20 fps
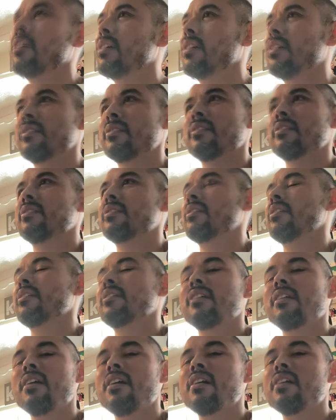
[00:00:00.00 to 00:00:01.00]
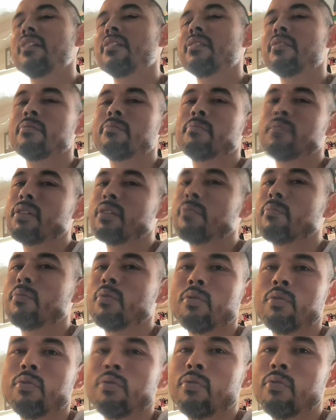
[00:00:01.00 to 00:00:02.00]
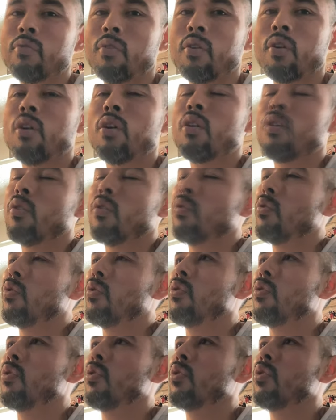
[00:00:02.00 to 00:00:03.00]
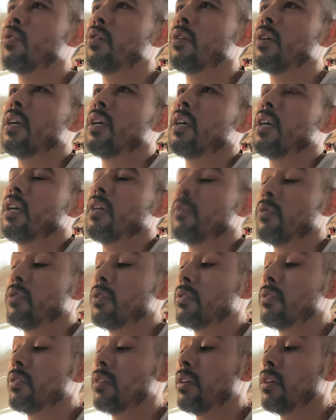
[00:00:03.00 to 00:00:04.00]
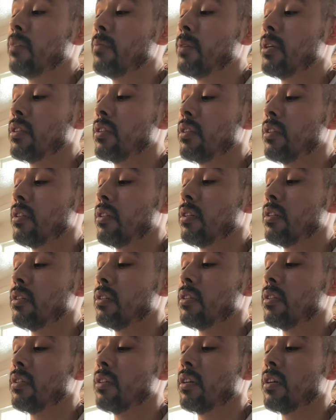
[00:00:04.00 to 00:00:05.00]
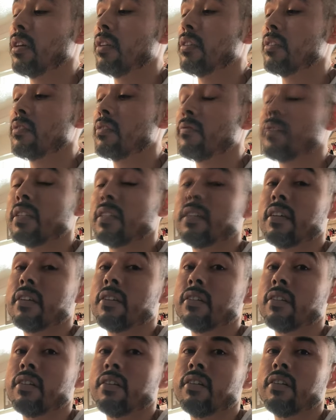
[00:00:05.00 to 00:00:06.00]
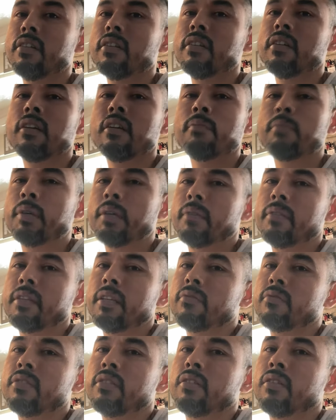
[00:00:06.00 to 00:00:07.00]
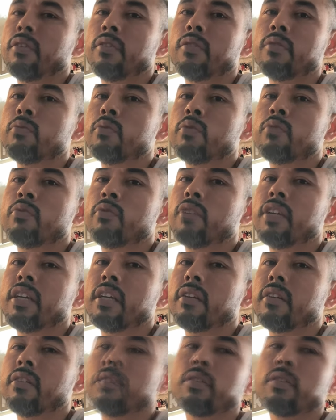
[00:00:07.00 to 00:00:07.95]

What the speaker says: it's just like, yeah, another big move. Or if you're thinking about in the context of an entire card, maybe they've seen all the moves you hit